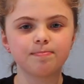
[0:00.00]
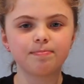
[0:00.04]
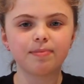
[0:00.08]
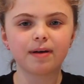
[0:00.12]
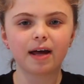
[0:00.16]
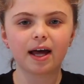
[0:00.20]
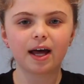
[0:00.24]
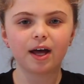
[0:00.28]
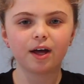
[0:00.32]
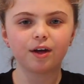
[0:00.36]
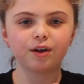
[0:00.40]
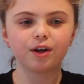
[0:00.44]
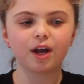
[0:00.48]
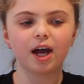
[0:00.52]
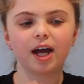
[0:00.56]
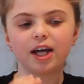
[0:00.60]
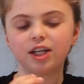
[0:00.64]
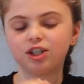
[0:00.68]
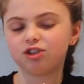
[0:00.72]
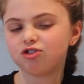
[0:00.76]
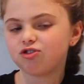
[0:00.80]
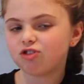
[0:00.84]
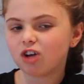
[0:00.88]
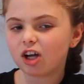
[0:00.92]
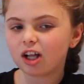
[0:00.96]
about
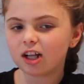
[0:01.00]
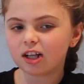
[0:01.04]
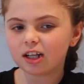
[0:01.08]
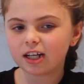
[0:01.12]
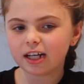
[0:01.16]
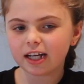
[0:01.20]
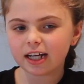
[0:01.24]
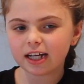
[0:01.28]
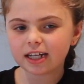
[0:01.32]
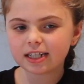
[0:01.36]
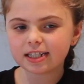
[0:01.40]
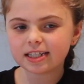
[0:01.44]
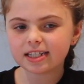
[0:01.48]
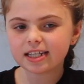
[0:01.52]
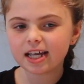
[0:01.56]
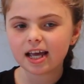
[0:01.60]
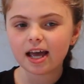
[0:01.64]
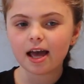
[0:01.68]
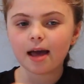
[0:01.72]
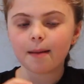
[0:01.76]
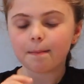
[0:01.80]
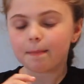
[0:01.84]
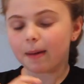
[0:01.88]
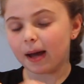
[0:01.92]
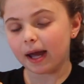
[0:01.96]
hydraulics,
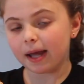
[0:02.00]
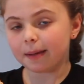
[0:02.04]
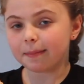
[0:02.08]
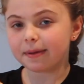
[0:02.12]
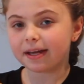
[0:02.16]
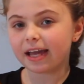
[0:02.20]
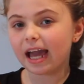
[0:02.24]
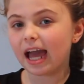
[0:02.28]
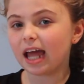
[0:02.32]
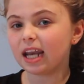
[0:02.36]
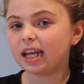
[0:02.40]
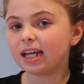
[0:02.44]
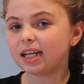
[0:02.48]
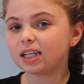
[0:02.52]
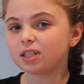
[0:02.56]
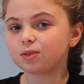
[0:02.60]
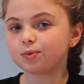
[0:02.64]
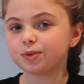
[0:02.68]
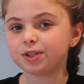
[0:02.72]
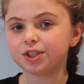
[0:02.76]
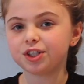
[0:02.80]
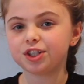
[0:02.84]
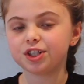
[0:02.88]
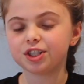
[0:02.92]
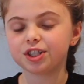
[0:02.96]
biomechanics,
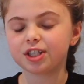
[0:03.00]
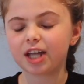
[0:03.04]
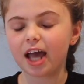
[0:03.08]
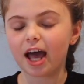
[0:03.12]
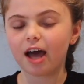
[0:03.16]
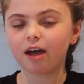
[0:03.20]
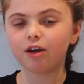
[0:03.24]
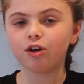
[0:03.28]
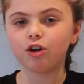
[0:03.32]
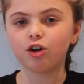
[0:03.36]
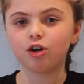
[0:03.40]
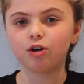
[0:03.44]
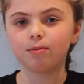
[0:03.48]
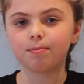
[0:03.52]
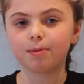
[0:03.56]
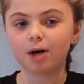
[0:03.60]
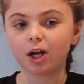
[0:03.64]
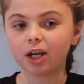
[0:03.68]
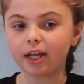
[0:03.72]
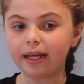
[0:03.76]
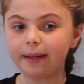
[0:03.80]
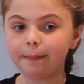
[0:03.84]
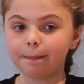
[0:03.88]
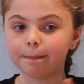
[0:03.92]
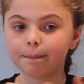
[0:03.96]
which is how your
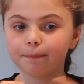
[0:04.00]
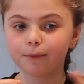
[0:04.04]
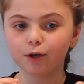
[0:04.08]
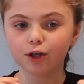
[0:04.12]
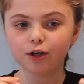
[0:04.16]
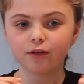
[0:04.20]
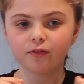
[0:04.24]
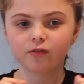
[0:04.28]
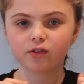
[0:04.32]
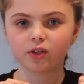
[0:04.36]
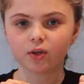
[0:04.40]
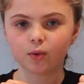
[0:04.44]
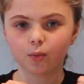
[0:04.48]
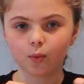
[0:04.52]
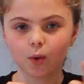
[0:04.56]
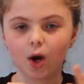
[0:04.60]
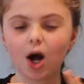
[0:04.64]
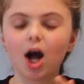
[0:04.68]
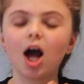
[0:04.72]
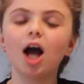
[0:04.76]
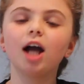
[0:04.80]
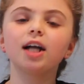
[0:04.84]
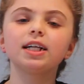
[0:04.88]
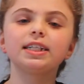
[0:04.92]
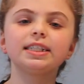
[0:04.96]
body moves and
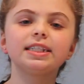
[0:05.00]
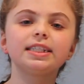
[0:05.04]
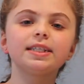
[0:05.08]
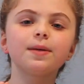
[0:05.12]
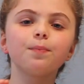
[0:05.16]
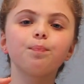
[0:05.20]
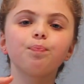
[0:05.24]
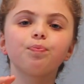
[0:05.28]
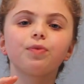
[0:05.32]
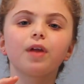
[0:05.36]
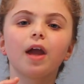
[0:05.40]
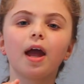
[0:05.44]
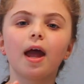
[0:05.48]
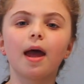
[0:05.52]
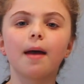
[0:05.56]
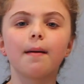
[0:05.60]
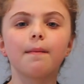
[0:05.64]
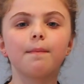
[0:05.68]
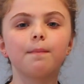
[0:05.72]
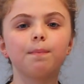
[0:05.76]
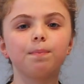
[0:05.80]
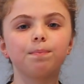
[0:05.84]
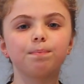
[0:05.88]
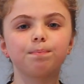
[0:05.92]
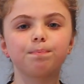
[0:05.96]
works,
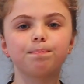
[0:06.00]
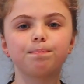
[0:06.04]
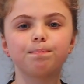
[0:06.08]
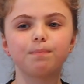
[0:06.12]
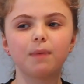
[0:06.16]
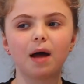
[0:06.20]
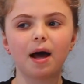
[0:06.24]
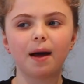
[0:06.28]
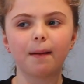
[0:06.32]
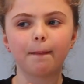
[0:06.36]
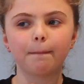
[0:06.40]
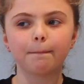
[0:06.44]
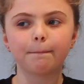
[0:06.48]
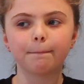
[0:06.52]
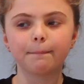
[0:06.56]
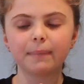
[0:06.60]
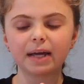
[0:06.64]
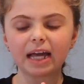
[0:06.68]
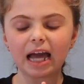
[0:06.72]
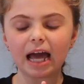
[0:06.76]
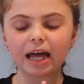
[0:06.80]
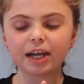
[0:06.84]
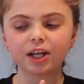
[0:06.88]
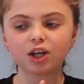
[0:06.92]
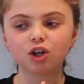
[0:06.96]

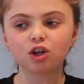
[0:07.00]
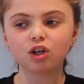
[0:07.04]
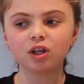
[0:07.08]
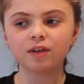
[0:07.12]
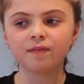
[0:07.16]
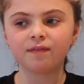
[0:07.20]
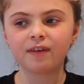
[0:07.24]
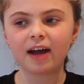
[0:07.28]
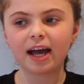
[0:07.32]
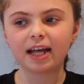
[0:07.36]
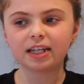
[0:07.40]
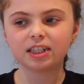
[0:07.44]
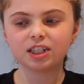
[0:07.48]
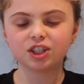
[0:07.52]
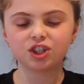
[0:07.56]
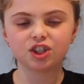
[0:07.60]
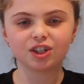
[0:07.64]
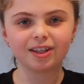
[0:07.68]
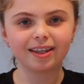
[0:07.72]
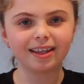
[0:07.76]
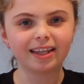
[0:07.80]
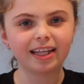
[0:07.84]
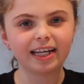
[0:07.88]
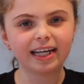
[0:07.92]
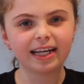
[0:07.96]
mechanical advantage
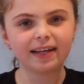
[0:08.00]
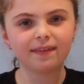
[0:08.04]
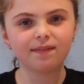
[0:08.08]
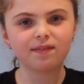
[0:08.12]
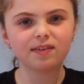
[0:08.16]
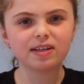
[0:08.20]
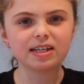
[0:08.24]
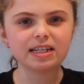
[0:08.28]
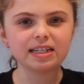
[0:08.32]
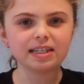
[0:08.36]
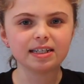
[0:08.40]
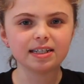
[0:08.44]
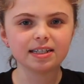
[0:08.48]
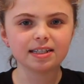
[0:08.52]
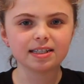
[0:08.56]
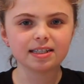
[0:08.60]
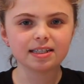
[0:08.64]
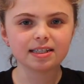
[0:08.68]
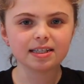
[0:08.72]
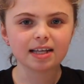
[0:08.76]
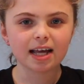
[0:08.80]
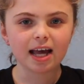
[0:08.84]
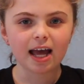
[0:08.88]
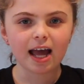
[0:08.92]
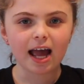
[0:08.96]
in
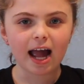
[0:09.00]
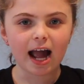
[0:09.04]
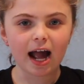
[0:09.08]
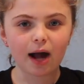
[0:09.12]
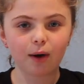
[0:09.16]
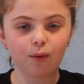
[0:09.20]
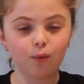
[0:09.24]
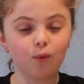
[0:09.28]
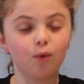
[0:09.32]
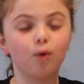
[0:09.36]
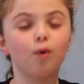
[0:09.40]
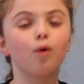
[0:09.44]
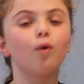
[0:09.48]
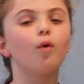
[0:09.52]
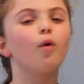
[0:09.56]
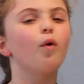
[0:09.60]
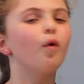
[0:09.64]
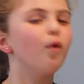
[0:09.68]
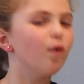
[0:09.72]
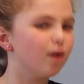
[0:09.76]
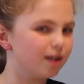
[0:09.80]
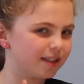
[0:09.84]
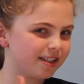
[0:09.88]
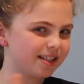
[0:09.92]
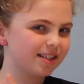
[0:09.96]
levers, how
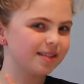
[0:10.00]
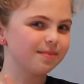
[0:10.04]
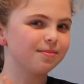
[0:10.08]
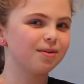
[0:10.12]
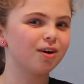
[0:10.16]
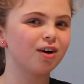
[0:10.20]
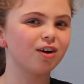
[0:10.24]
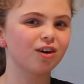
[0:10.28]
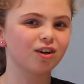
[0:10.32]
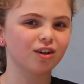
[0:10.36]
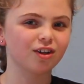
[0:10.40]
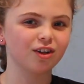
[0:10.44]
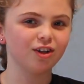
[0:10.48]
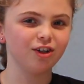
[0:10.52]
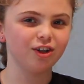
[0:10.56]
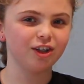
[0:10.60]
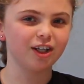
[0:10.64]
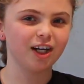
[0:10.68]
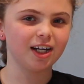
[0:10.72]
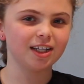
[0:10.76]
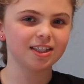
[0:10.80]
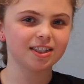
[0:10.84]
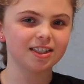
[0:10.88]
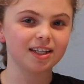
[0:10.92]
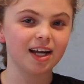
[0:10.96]
awesome hot glue
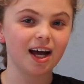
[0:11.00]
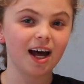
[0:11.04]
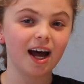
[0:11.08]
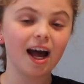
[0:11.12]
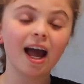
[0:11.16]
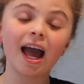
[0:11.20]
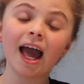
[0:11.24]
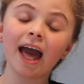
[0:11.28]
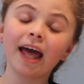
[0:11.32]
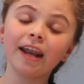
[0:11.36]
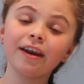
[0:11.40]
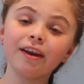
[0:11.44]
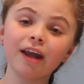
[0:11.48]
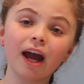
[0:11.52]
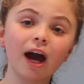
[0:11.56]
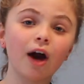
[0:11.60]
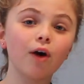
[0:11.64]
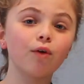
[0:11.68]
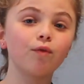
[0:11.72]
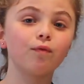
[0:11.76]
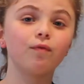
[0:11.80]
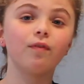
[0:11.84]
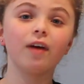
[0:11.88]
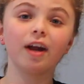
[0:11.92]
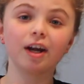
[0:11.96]
guns are, and
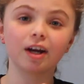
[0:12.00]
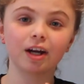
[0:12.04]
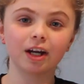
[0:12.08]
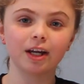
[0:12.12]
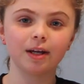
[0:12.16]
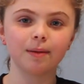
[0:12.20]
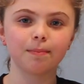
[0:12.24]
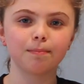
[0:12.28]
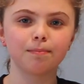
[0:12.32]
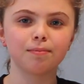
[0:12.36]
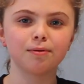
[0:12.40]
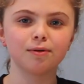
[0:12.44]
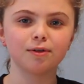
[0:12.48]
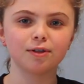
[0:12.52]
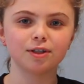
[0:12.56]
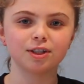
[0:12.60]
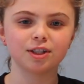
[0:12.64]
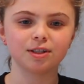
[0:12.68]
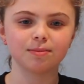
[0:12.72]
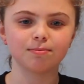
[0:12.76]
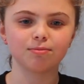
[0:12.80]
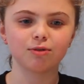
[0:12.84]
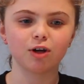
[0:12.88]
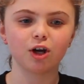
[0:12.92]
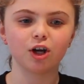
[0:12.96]
how very
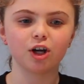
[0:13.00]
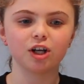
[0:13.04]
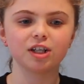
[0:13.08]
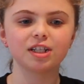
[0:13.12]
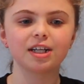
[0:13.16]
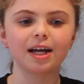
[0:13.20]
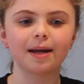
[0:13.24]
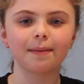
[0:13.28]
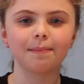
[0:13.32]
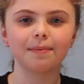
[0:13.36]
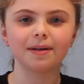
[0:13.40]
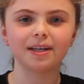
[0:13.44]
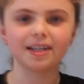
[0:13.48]
important prototyping